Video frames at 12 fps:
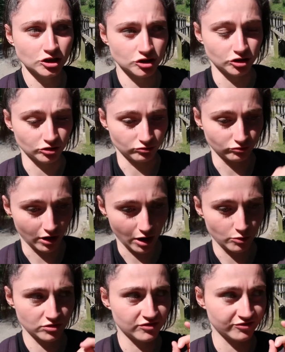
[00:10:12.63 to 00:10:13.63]
to the
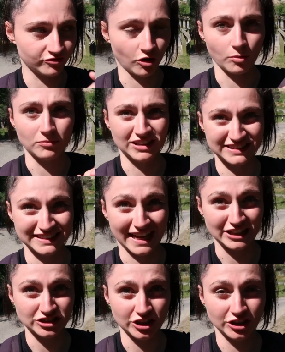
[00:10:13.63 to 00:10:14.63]
road from the
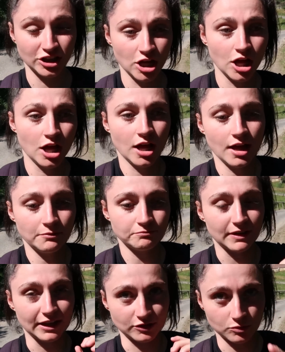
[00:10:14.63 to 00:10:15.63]
station
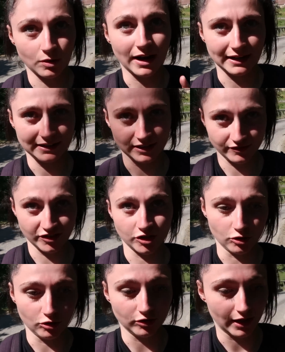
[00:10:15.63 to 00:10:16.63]
is quite difficult.